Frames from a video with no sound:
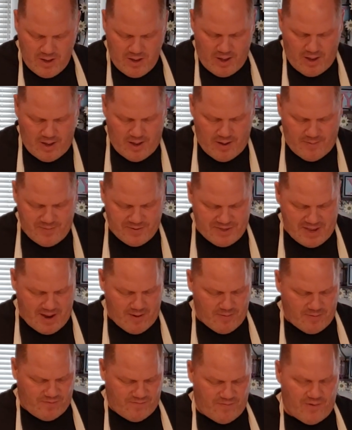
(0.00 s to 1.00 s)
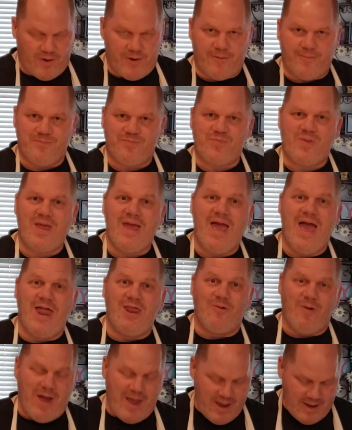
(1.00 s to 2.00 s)
But that was funny.
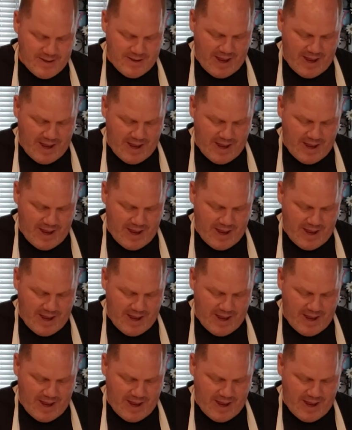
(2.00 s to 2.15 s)
Anyway,